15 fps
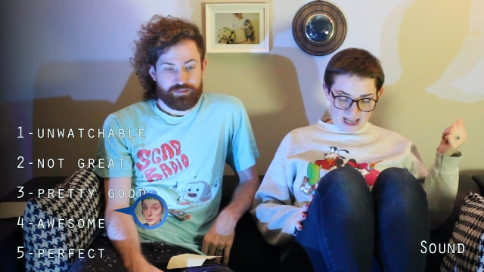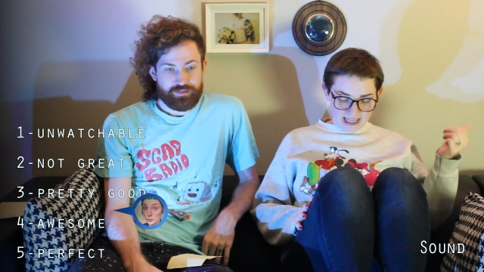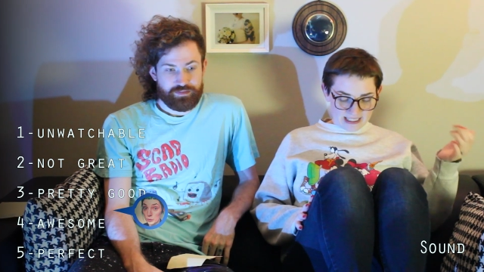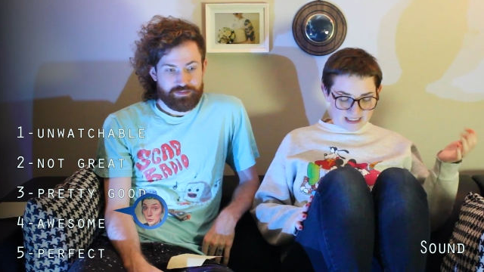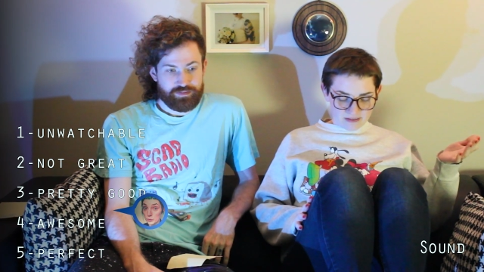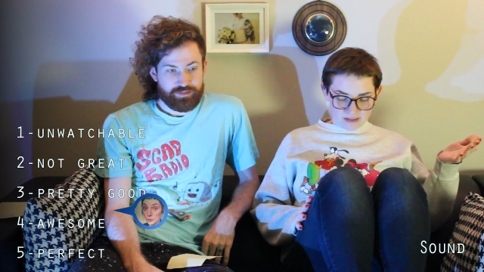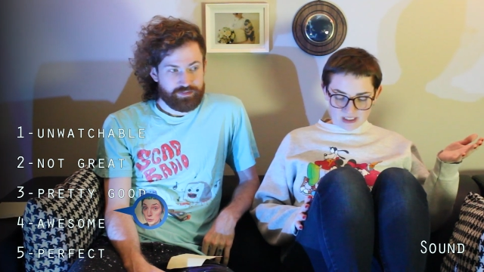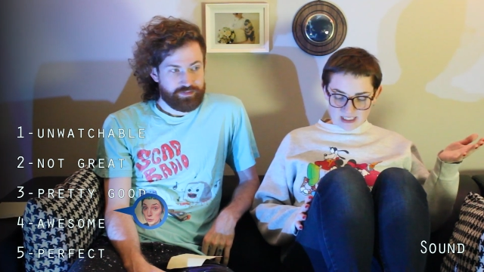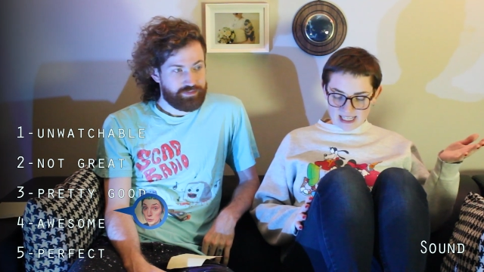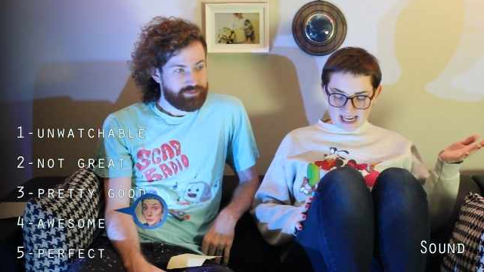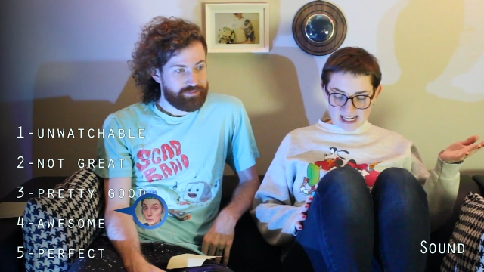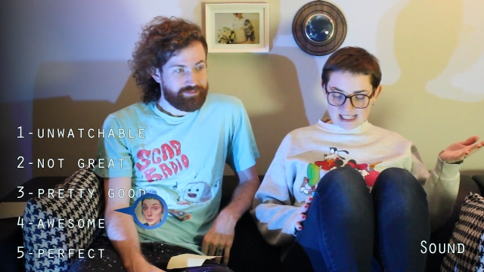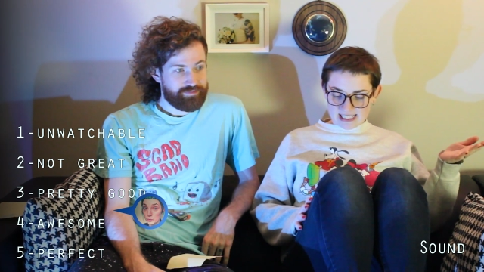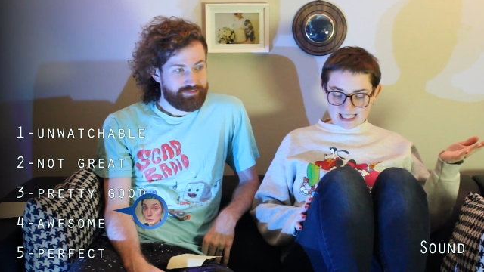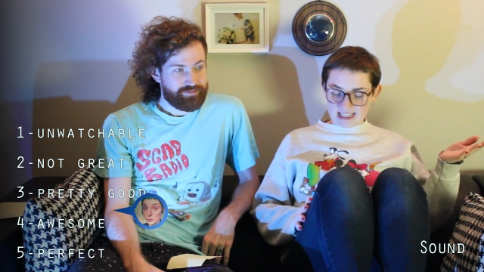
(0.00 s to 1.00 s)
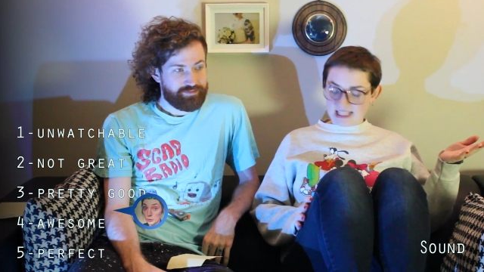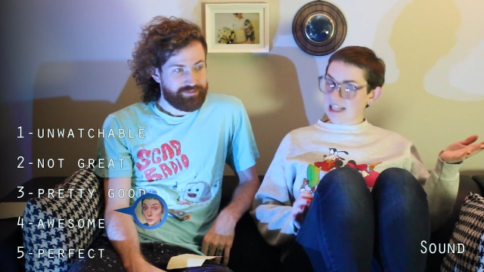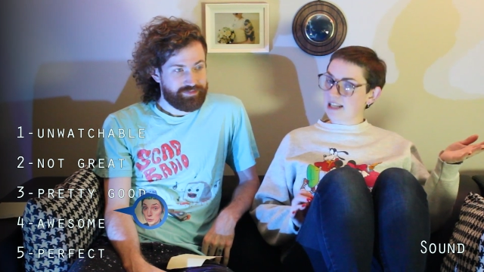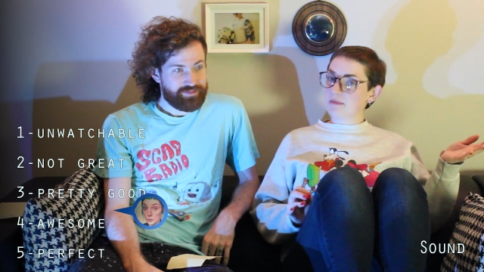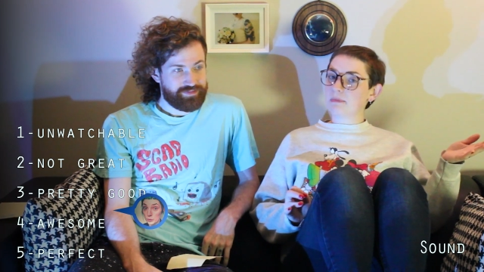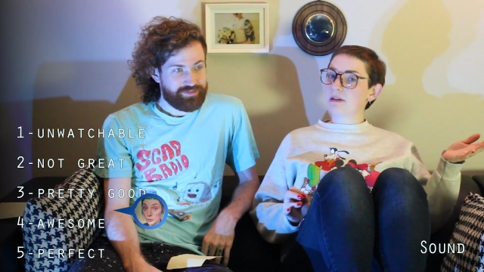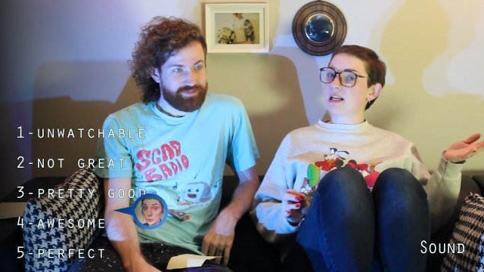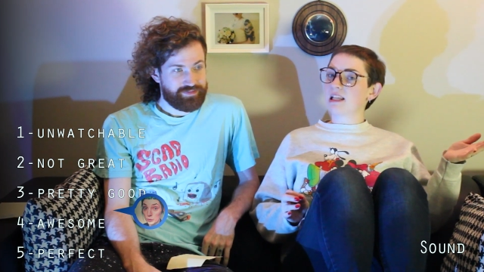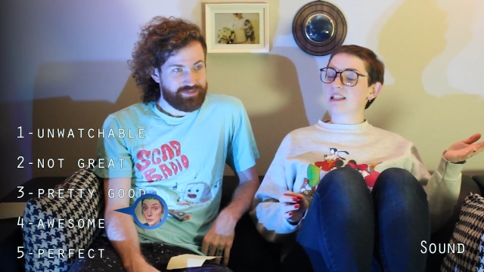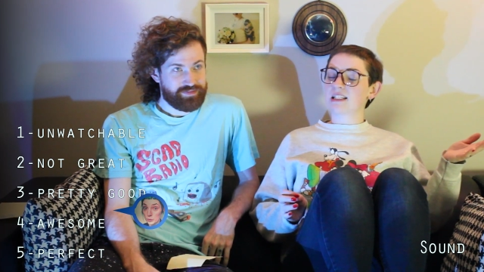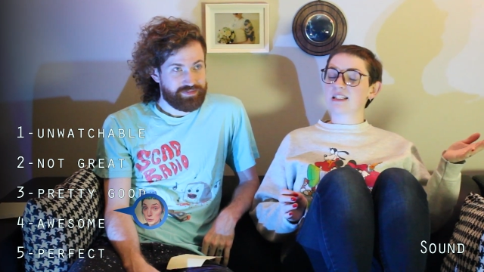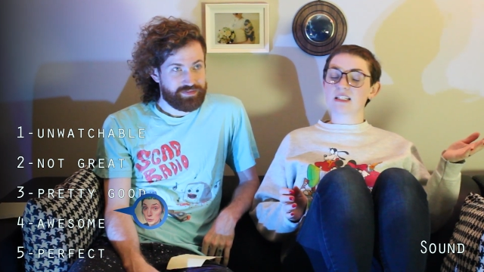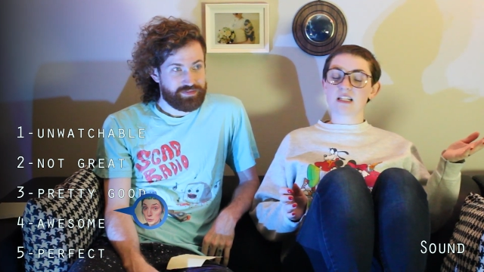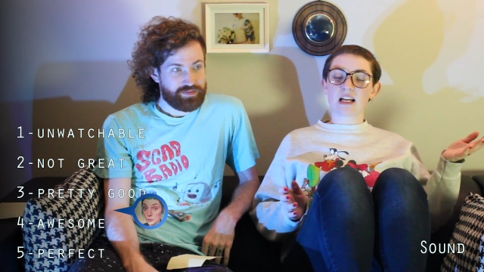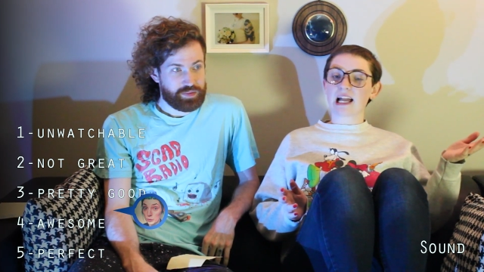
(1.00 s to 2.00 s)
Speaker 1: I didn't really hate anything, but
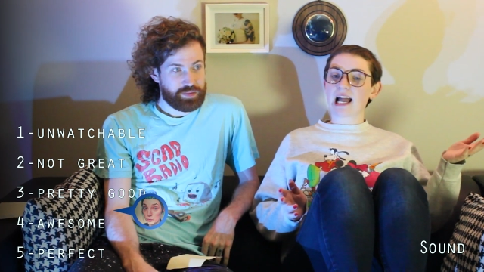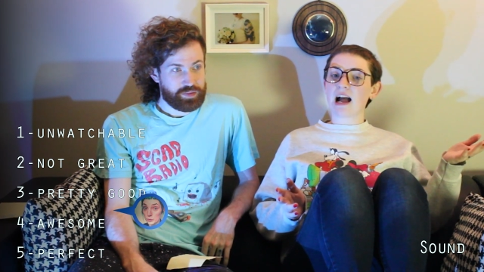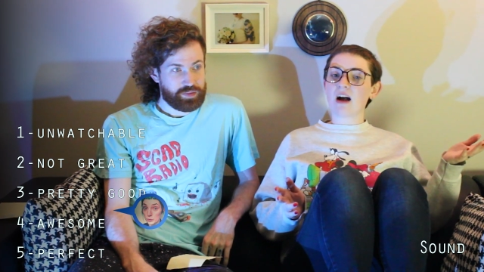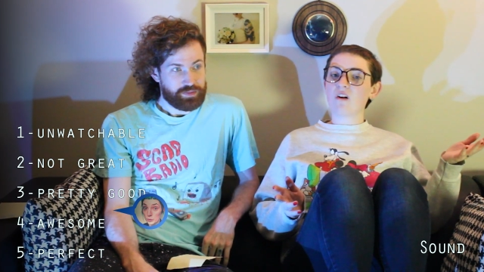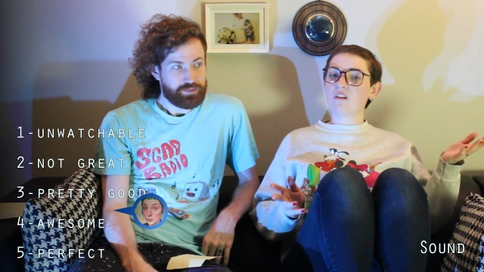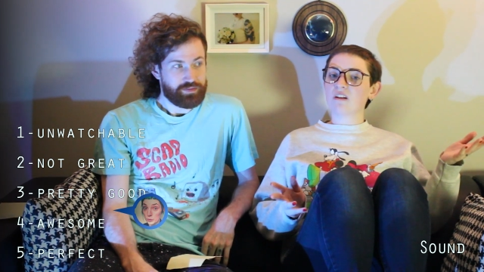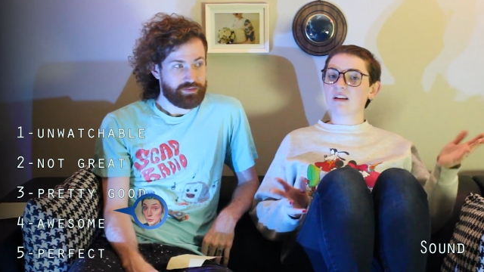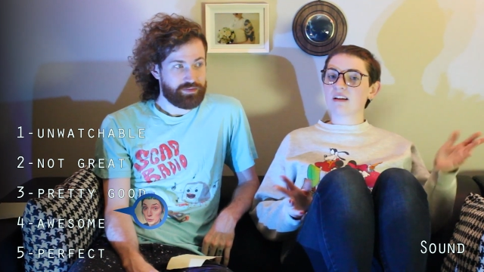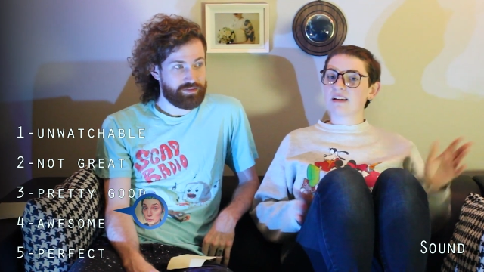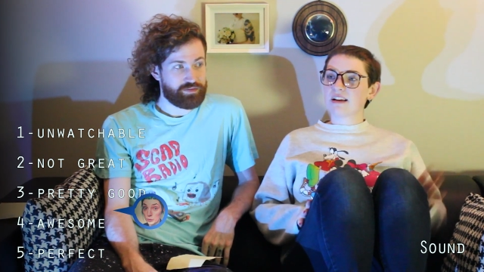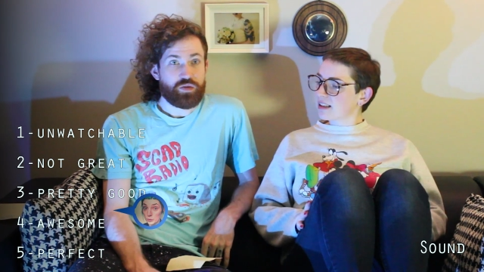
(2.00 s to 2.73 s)
nothing stuck out.